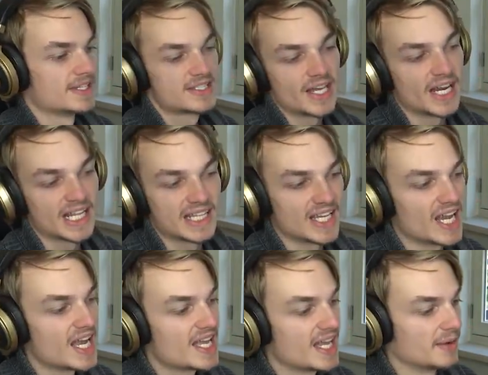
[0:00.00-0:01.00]
But he's gonna
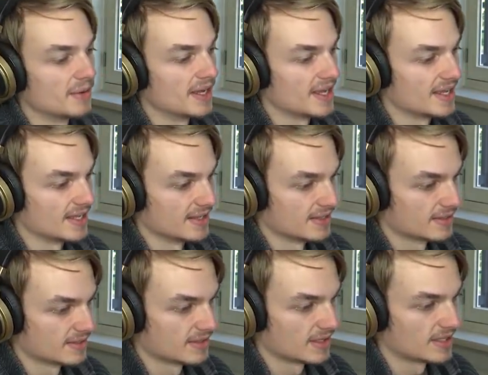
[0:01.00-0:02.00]
die anyway.
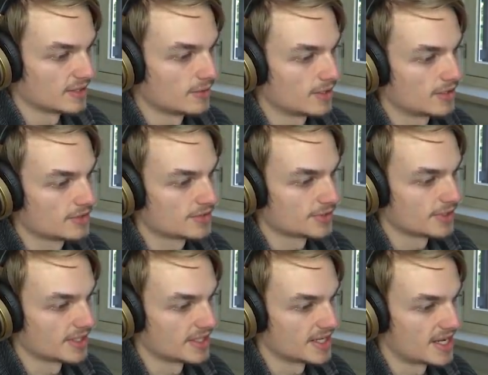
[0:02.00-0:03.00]
You are
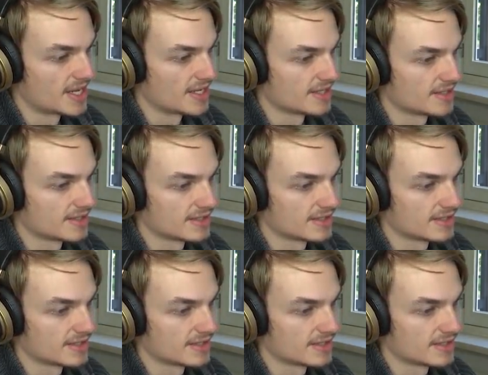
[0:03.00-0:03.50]
also gonna die.